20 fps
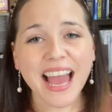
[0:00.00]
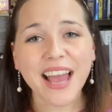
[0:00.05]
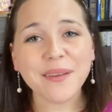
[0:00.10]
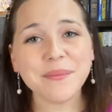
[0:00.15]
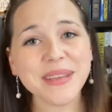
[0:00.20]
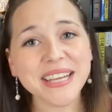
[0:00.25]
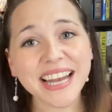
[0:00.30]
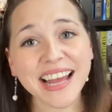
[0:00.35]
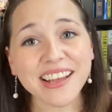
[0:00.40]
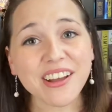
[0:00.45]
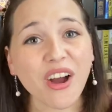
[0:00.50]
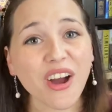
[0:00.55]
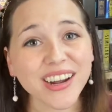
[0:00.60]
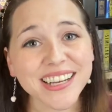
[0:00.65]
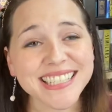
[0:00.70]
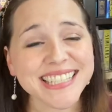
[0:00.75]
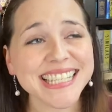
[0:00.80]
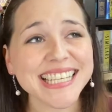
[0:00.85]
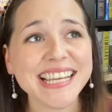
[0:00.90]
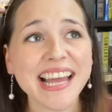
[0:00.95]
mean, I
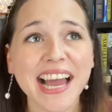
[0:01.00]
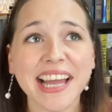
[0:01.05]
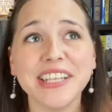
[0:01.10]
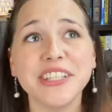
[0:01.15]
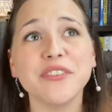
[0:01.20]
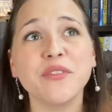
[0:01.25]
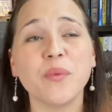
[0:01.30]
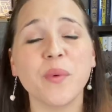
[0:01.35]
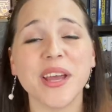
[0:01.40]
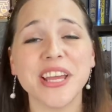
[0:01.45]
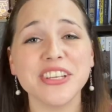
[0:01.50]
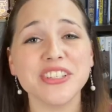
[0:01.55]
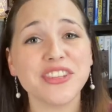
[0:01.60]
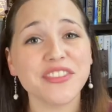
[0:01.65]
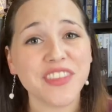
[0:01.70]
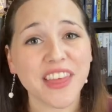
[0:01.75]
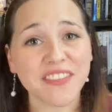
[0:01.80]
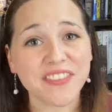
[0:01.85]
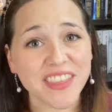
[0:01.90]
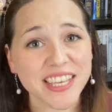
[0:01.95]
honestly kind of wish
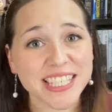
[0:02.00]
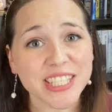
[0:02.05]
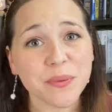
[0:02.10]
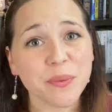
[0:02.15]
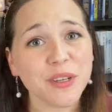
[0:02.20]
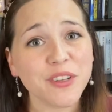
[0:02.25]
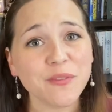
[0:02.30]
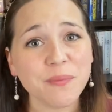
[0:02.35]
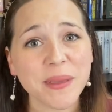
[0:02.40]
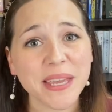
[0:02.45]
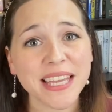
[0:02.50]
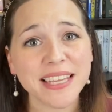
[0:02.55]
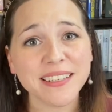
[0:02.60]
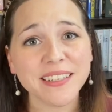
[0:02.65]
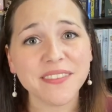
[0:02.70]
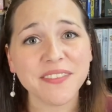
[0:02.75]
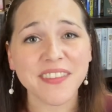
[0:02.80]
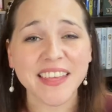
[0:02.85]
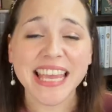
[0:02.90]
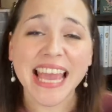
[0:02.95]
that this would have
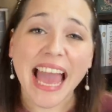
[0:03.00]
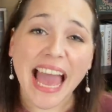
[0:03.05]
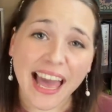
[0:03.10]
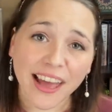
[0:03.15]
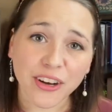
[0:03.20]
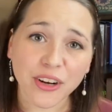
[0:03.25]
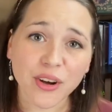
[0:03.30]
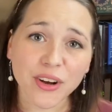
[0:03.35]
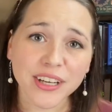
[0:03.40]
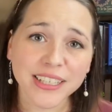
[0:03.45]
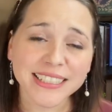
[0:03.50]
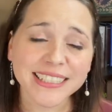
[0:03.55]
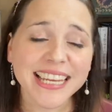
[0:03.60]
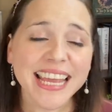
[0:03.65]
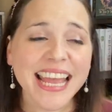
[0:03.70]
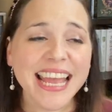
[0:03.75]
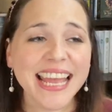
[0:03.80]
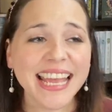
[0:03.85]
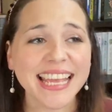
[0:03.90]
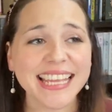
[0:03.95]
been the add-on
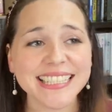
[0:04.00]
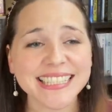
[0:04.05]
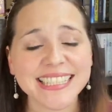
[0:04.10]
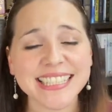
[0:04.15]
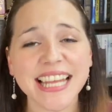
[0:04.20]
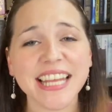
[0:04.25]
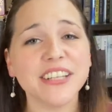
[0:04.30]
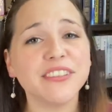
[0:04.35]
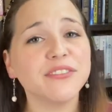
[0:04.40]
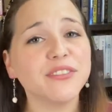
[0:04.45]
instead of